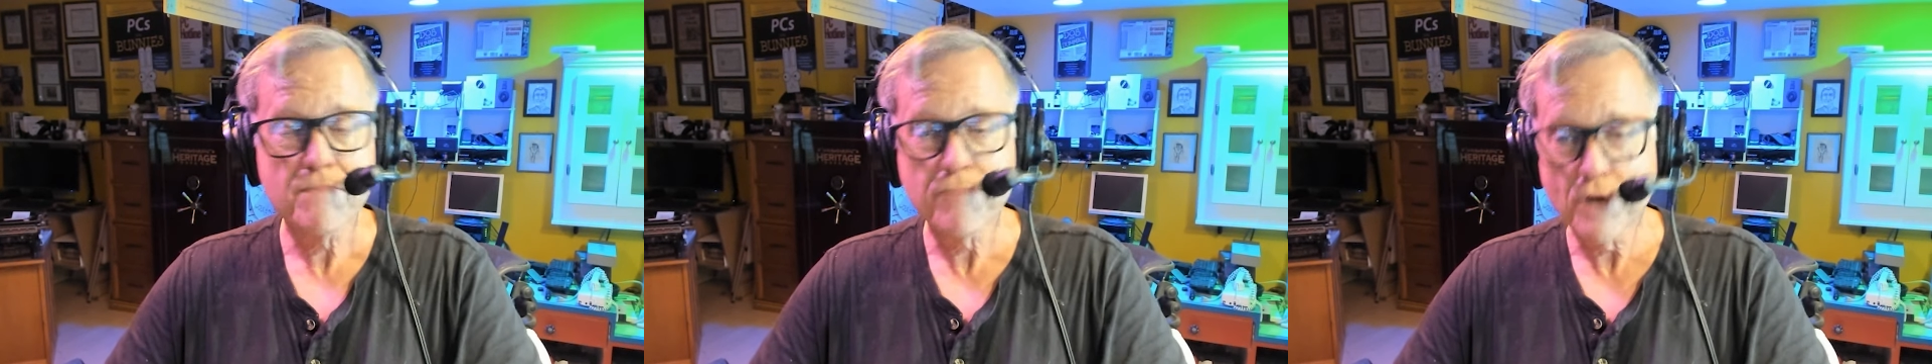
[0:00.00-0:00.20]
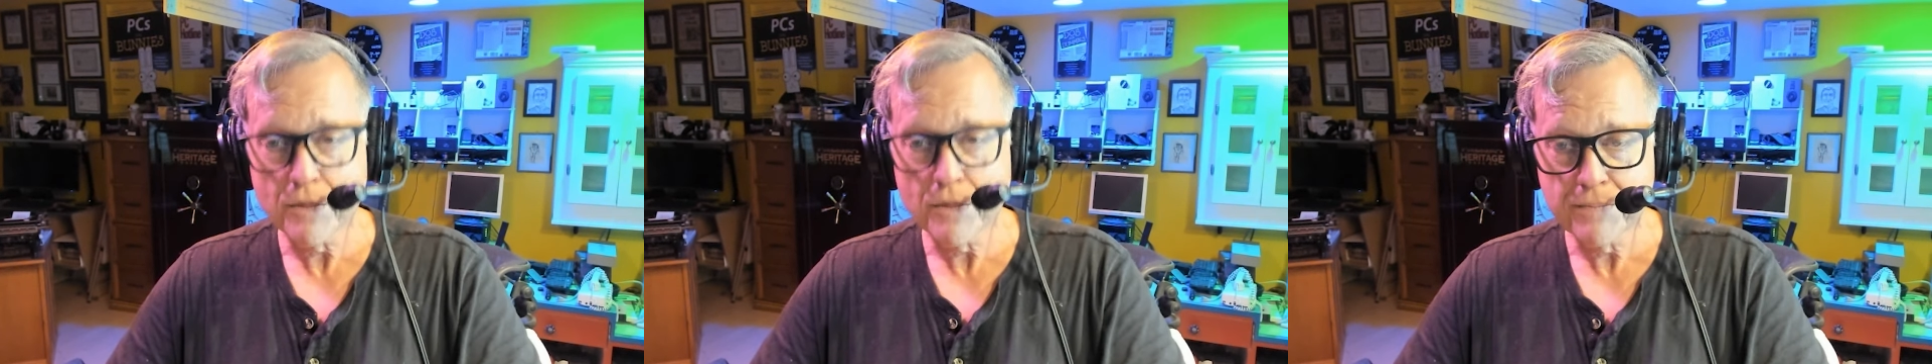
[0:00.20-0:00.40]

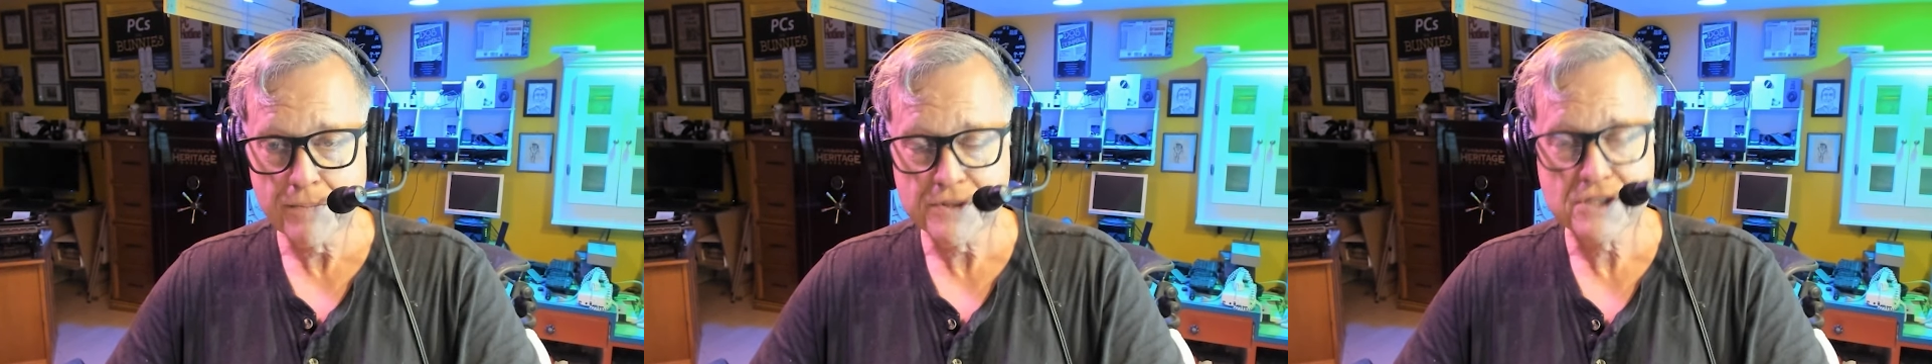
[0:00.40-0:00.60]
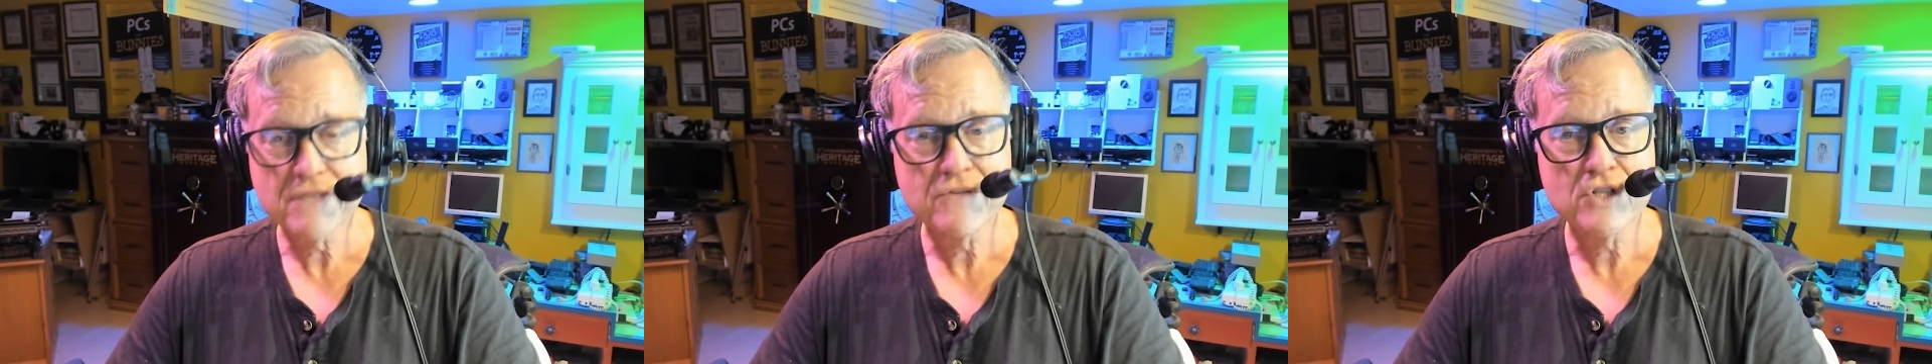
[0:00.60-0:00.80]

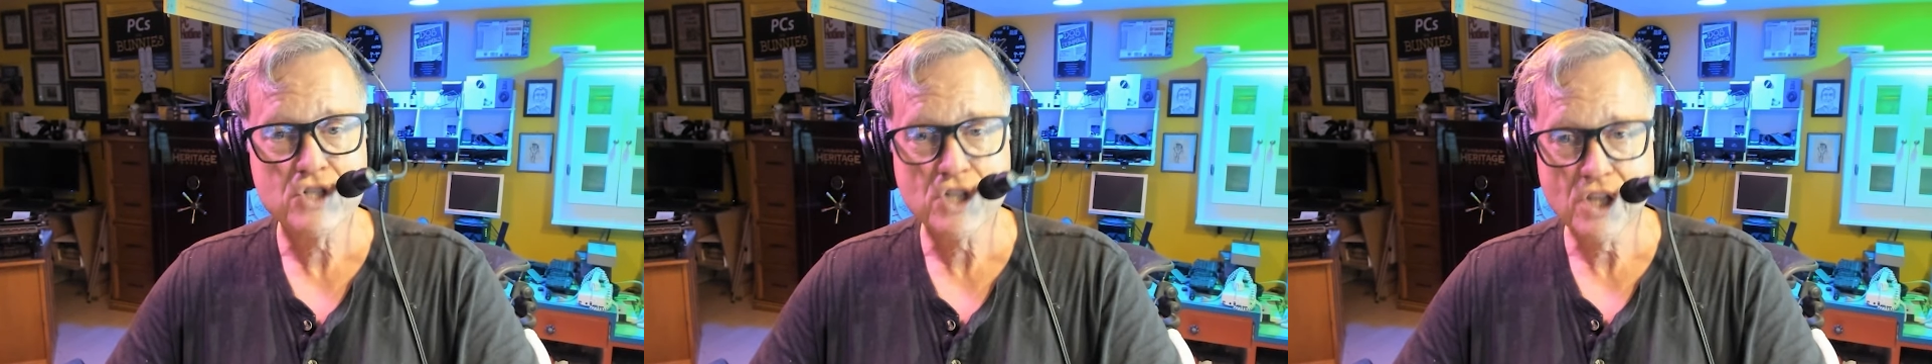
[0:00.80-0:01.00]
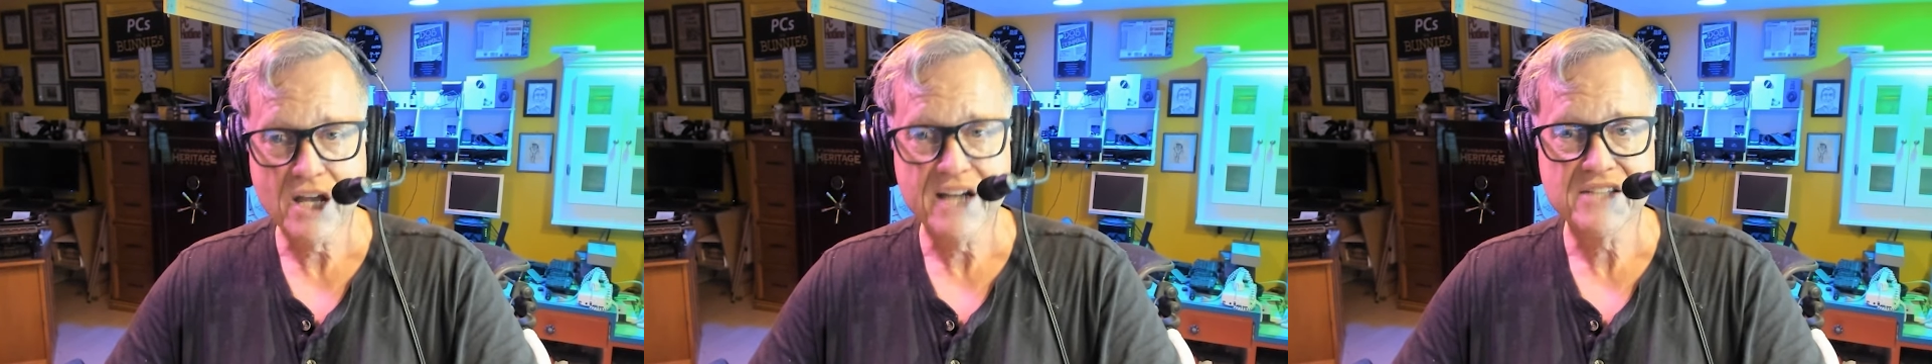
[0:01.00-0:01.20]
purpose of the
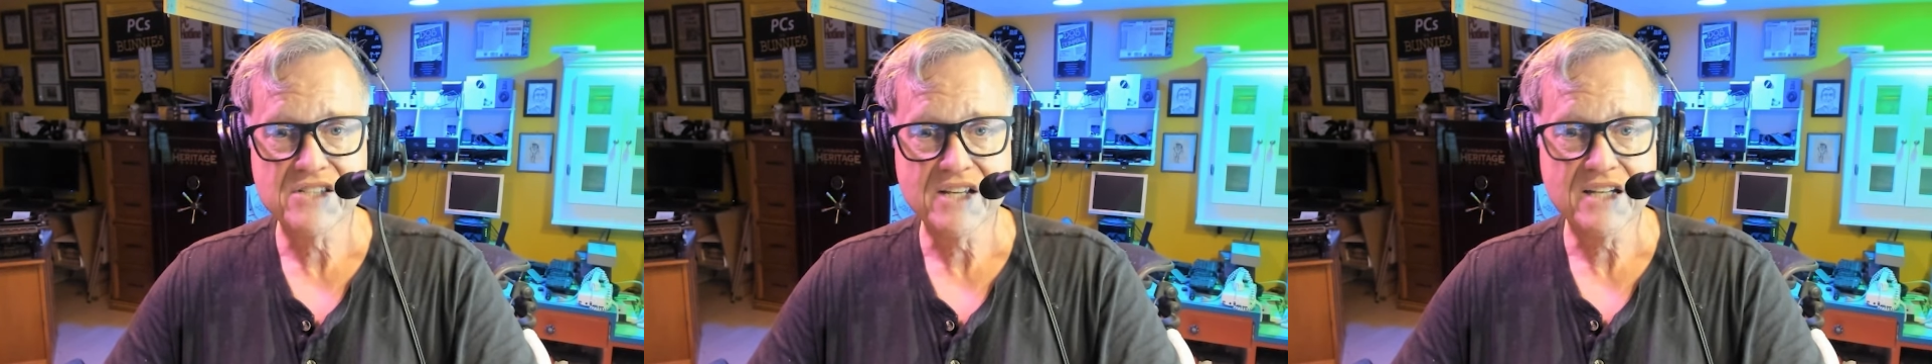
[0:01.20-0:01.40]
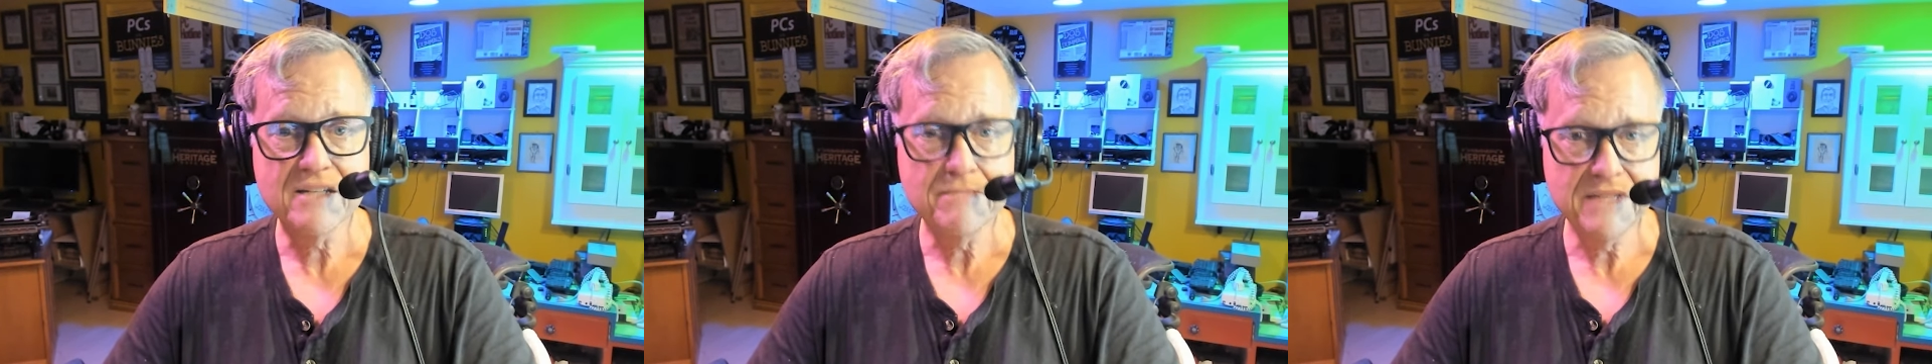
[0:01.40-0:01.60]
July
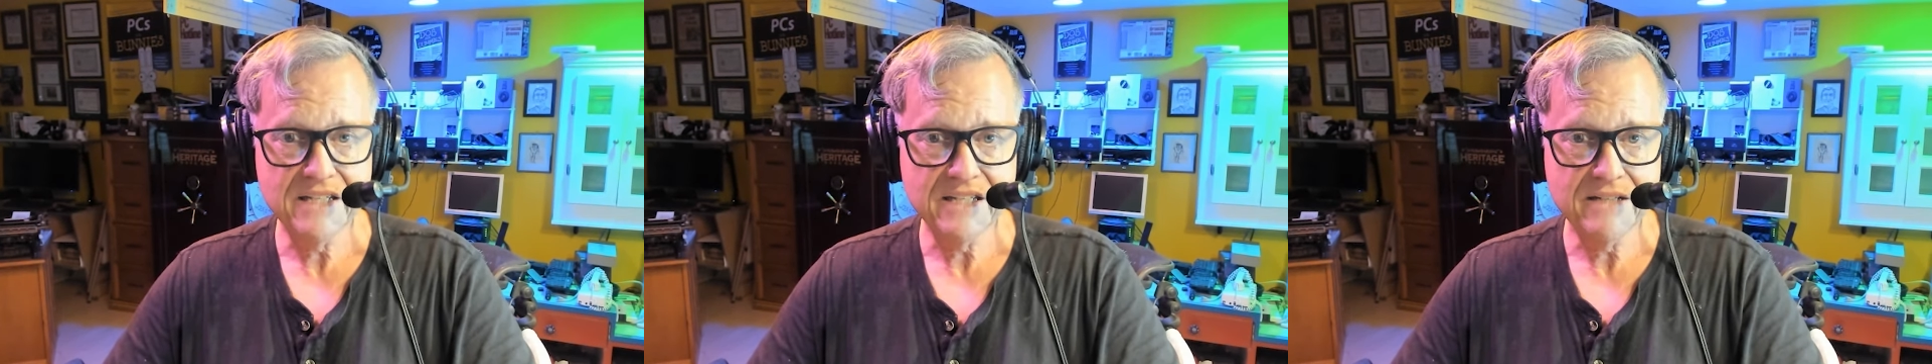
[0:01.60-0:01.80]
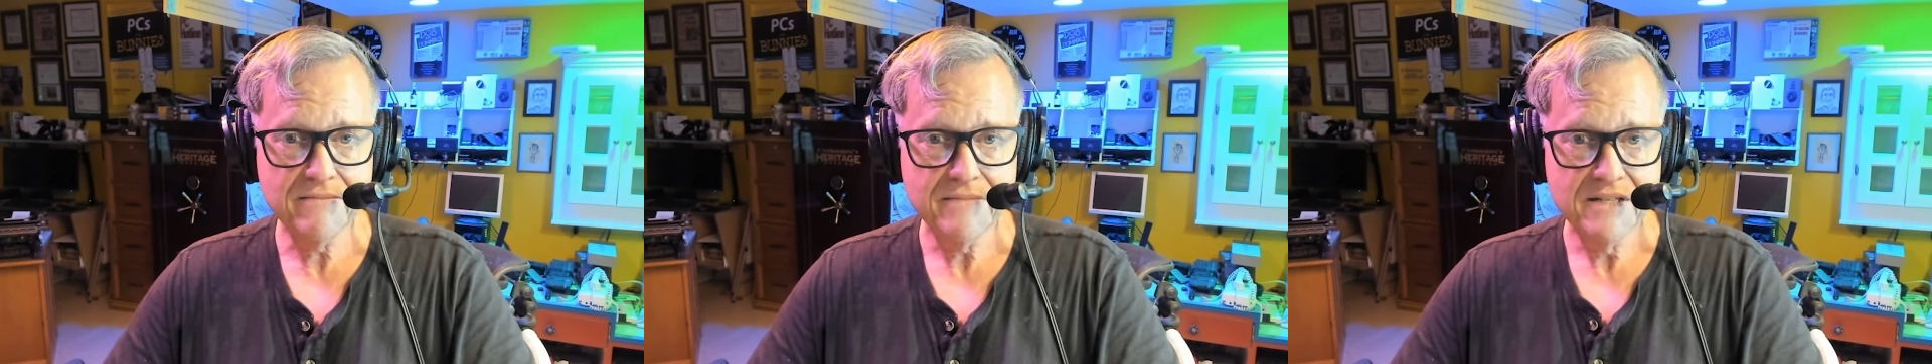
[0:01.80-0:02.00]
2nd
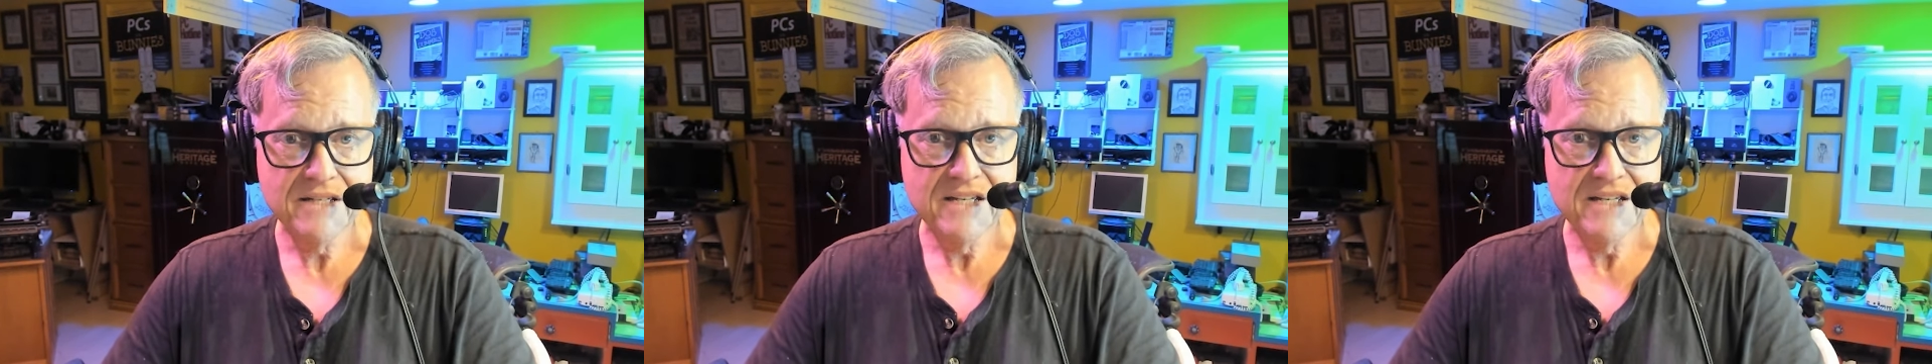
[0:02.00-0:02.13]
meeting,